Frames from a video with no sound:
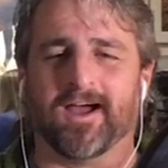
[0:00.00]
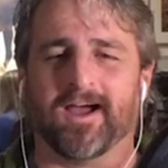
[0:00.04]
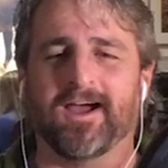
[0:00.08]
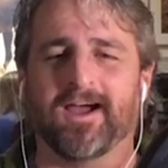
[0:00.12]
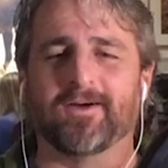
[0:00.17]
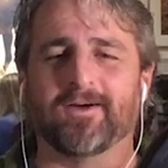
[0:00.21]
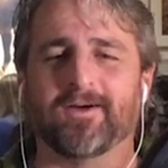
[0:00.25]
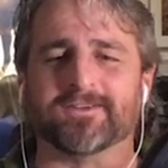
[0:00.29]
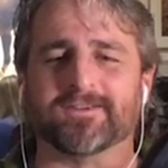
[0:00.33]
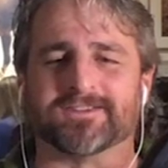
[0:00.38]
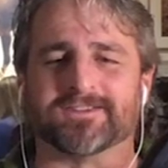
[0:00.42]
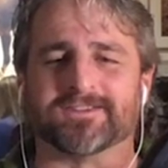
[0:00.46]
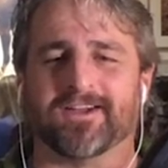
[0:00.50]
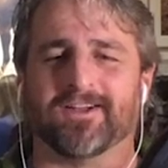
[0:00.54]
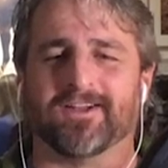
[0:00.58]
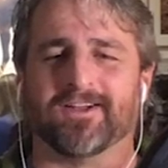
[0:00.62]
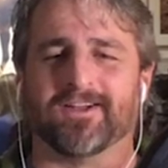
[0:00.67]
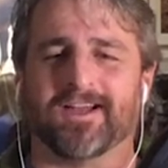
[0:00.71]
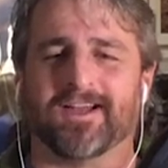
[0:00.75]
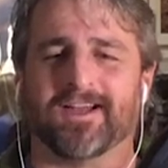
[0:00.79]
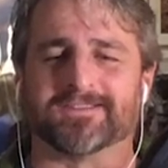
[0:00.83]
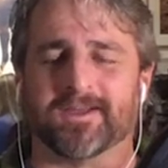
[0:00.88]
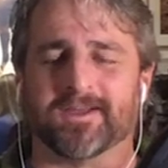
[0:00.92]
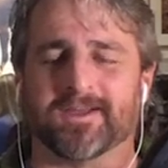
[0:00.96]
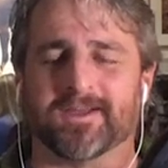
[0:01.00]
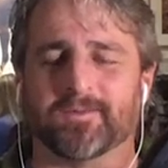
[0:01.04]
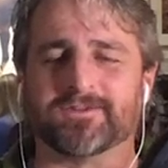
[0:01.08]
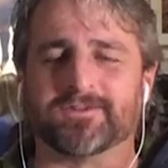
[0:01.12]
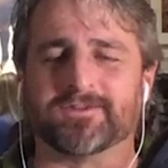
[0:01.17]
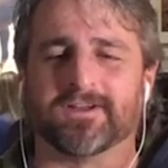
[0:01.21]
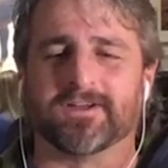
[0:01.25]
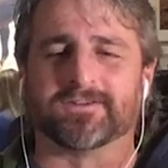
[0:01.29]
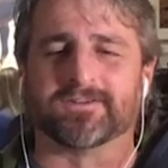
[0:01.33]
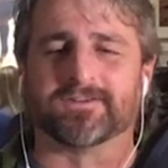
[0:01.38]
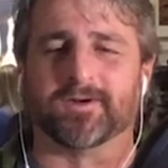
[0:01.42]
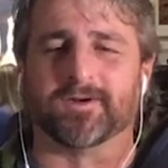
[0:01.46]
I always thought your last name was
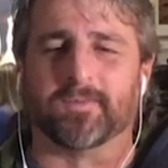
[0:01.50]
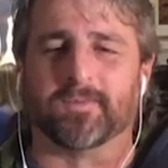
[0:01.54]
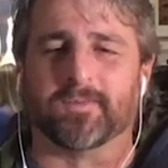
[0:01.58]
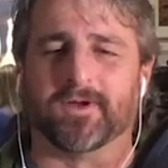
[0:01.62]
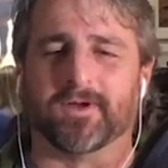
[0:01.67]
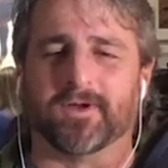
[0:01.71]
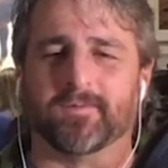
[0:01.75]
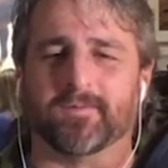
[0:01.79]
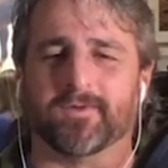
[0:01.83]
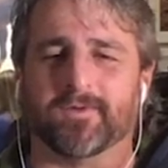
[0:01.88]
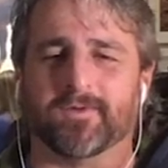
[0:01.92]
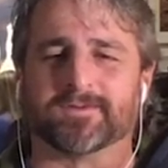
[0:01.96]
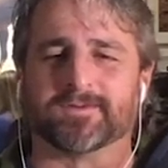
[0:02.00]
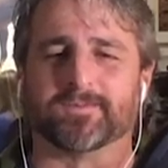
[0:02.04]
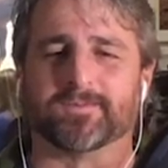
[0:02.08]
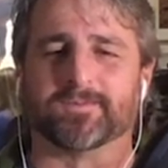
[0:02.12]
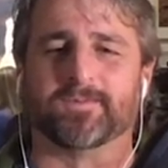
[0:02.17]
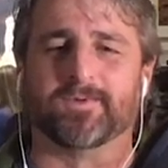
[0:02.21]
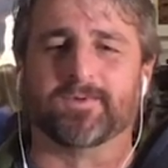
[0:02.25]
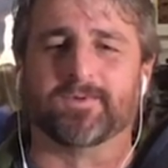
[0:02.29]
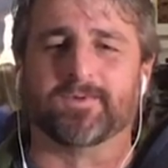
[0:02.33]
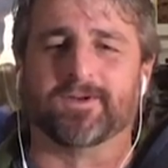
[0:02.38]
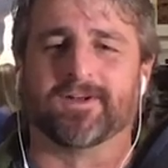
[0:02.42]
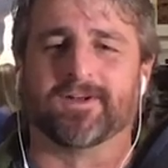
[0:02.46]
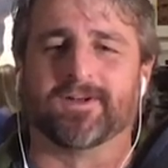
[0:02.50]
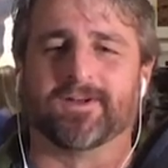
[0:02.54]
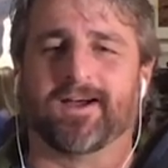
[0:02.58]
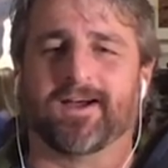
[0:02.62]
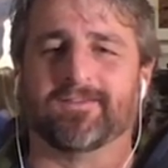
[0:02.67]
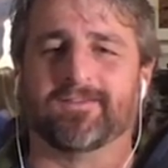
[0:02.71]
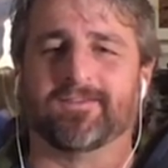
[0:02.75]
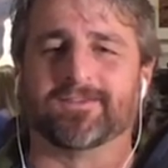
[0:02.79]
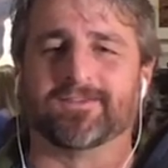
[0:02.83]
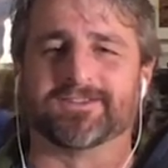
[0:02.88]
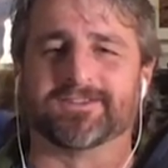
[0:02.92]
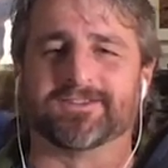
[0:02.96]
Hunter, but it must be, you're
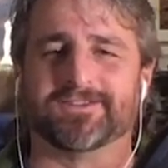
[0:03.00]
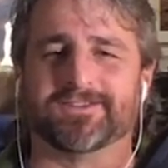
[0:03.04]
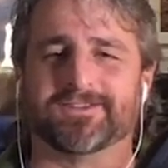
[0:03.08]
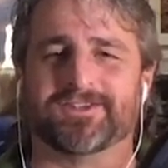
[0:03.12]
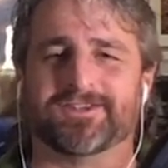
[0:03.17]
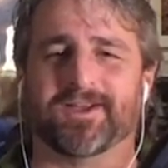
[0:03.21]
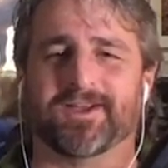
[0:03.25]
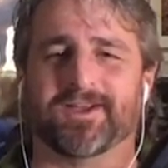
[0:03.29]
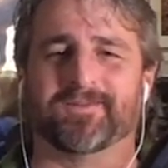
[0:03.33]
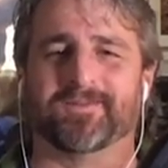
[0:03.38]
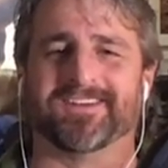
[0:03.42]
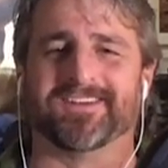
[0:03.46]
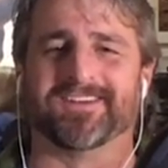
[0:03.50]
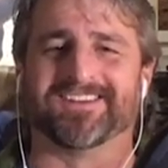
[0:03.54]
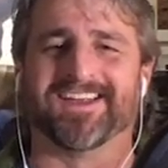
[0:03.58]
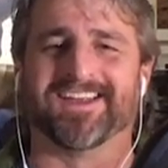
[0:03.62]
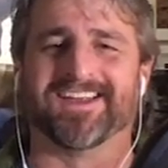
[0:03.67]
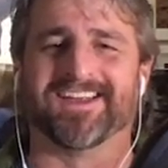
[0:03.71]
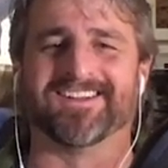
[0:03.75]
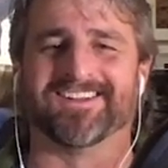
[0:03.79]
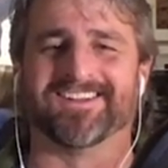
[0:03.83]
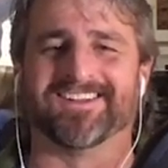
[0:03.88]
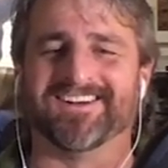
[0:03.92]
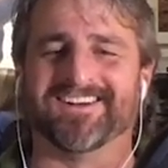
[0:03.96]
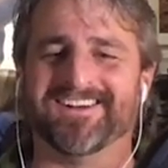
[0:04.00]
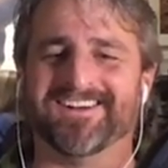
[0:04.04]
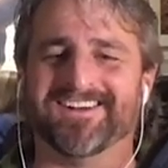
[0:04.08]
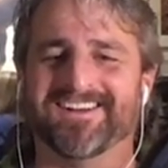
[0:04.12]
obviously Jamin Taylor.